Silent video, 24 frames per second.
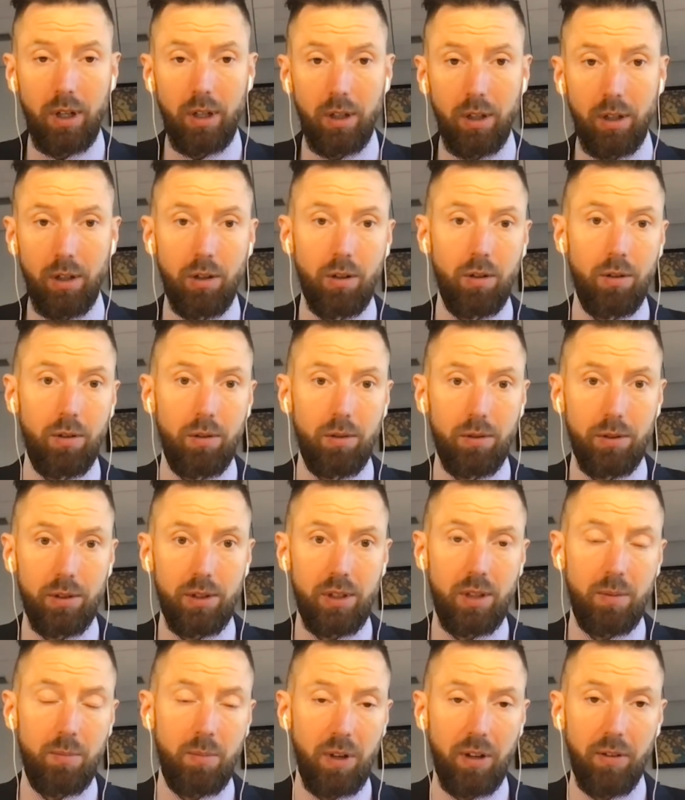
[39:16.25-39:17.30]
girls
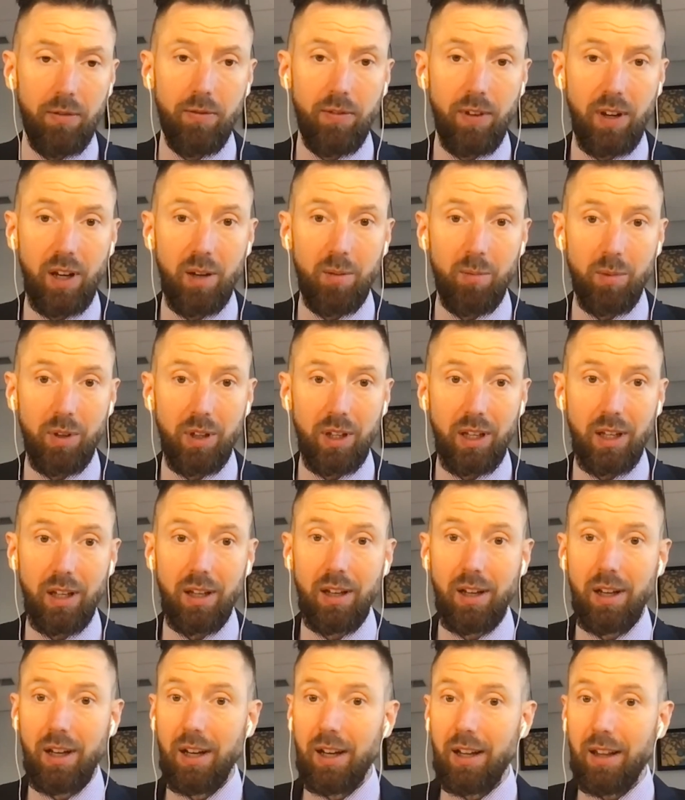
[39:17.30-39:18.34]
in my family
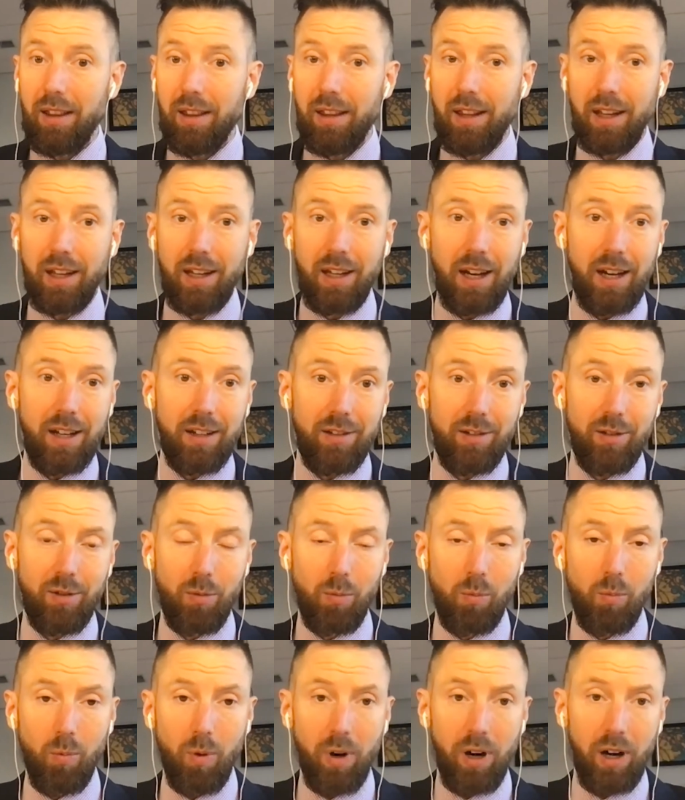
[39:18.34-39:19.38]
that got
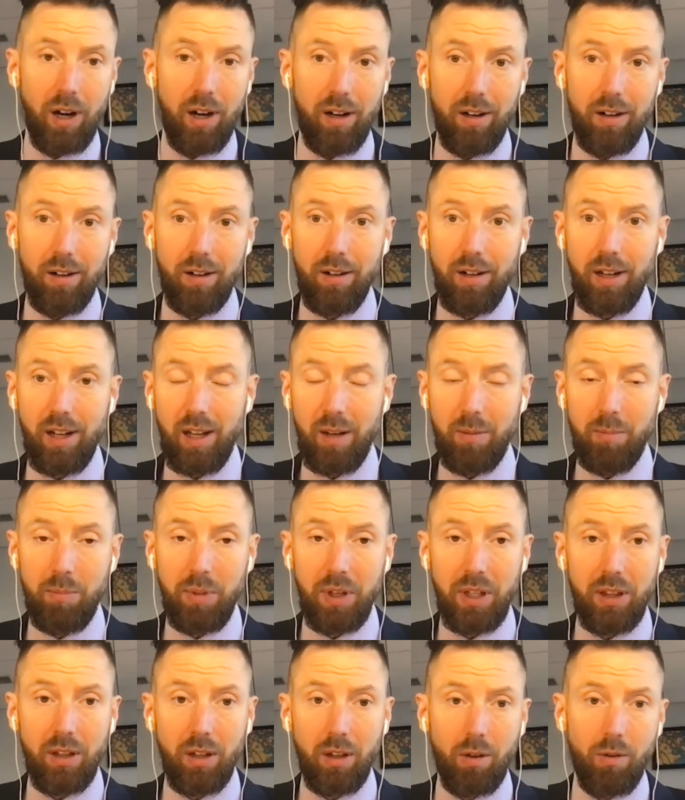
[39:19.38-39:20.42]
to wear and
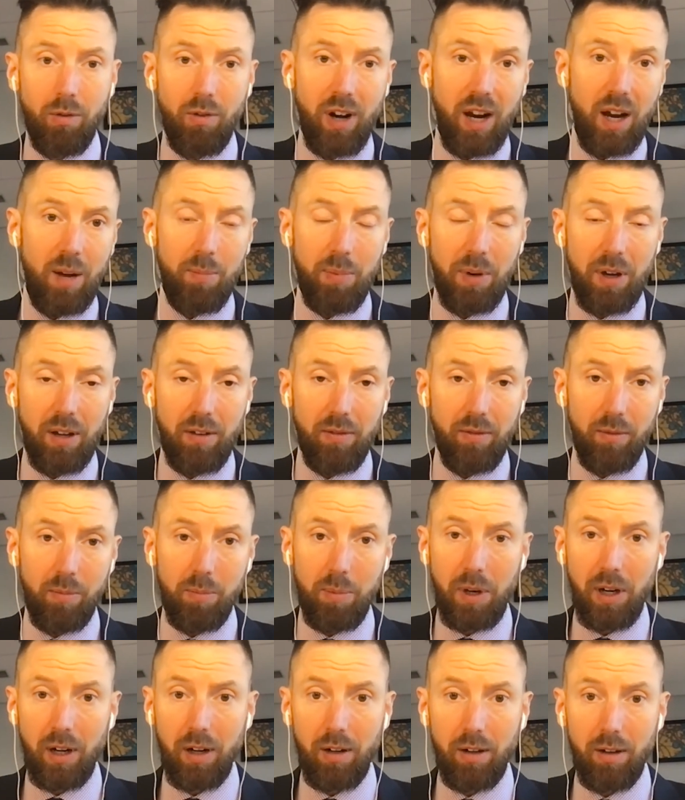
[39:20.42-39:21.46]
beat the crap out of a
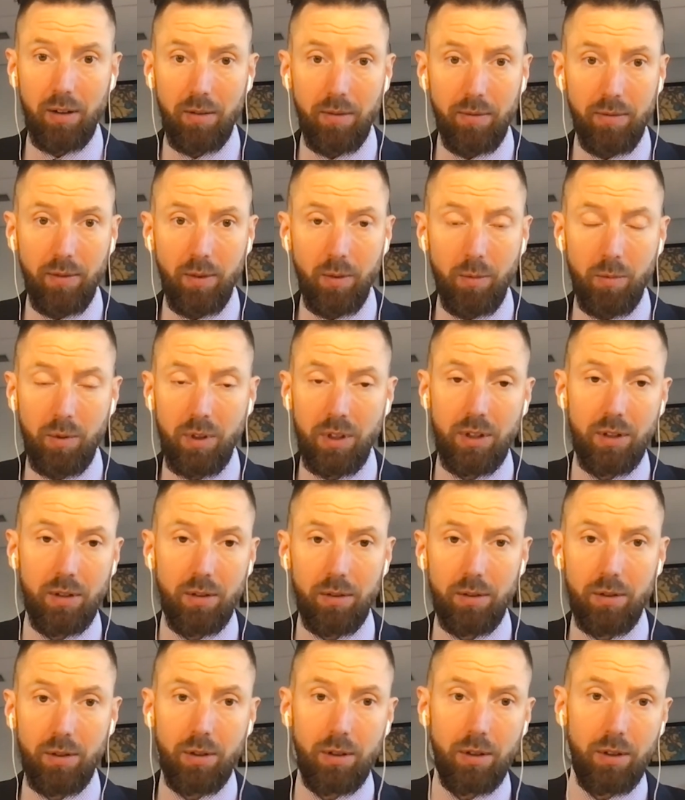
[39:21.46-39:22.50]
pair of original
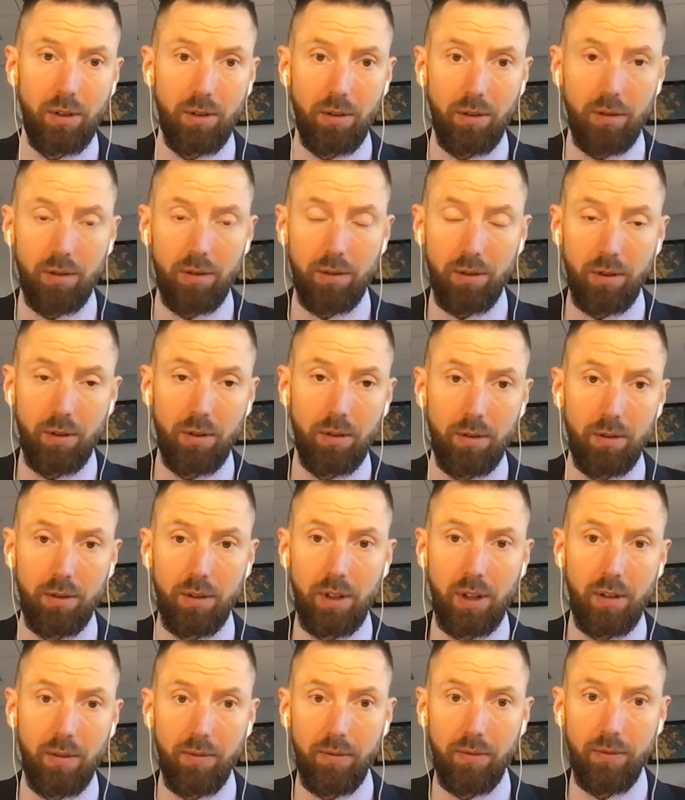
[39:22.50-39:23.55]
turtle
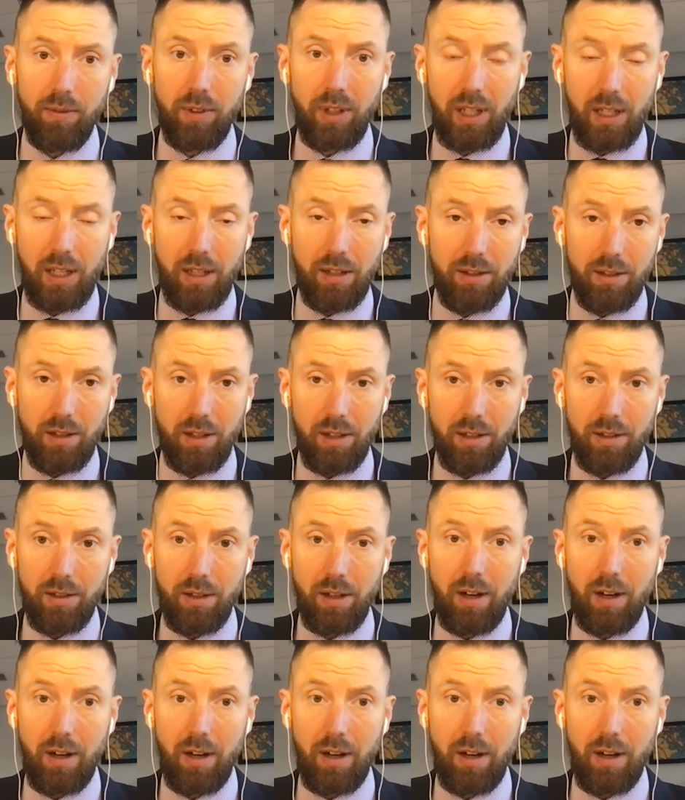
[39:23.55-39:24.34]
dove Yeezys.